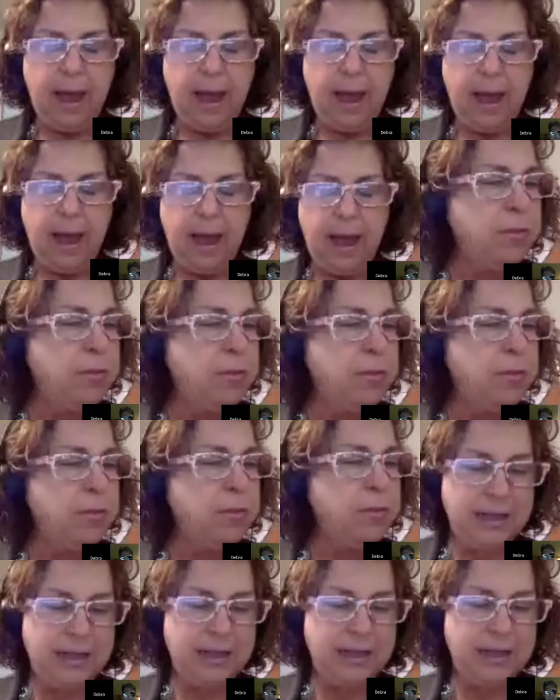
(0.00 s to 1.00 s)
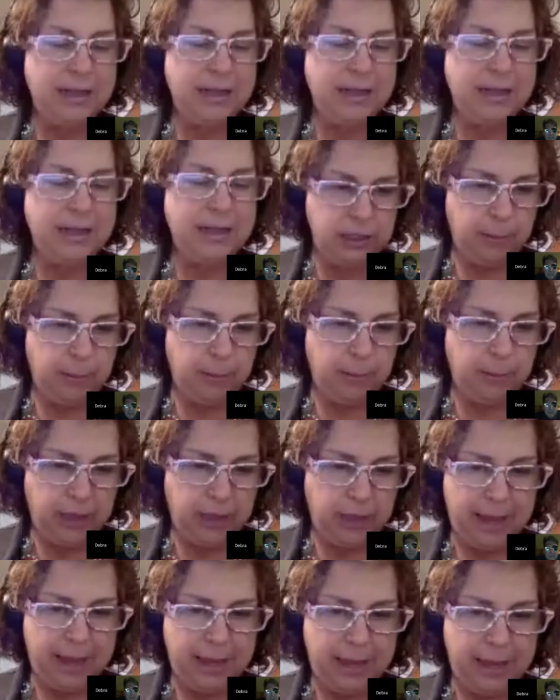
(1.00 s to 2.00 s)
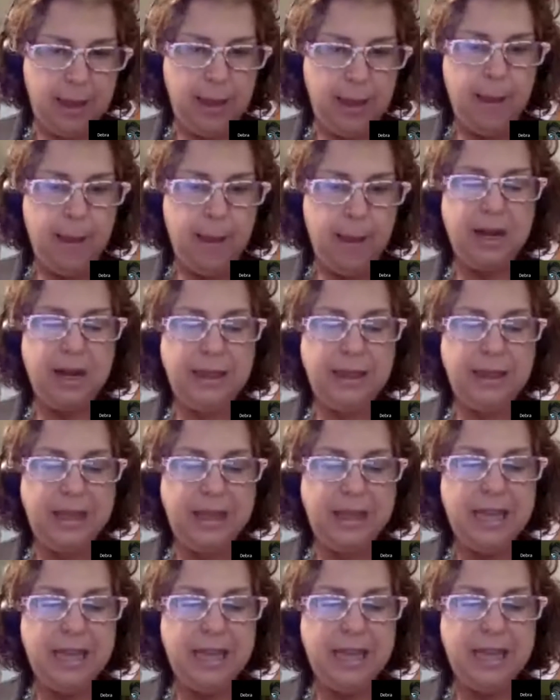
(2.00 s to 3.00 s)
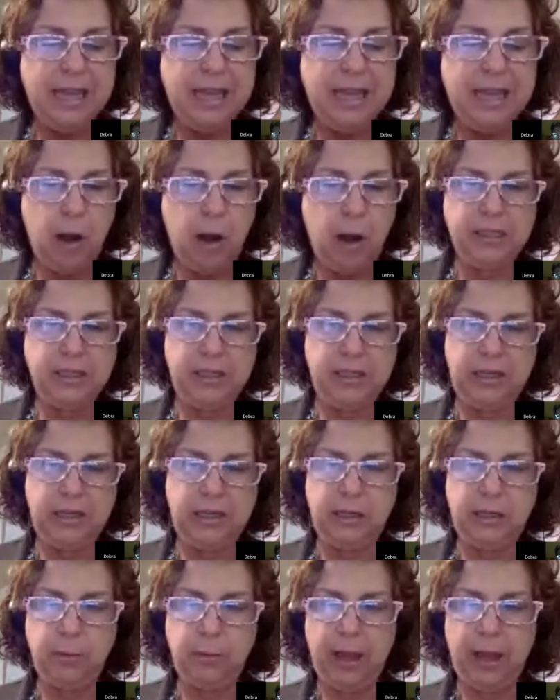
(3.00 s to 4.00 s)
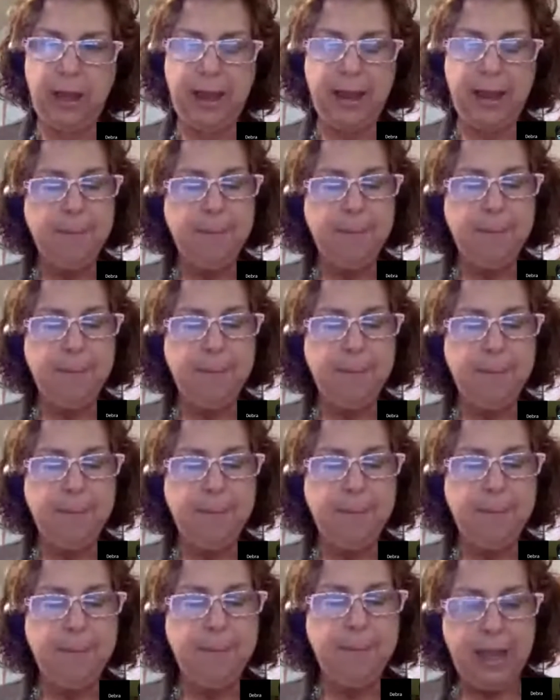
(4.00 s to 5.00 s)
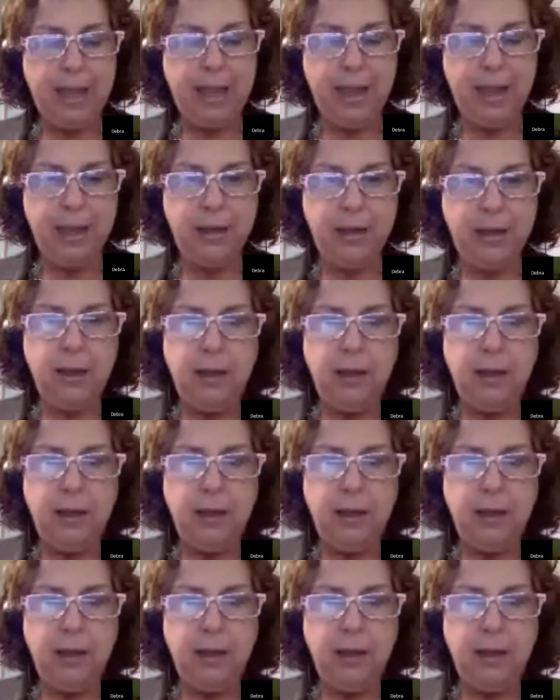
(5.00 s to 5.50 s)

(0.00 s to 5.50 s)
the government definitely has a place to play, but I think economics need to play. And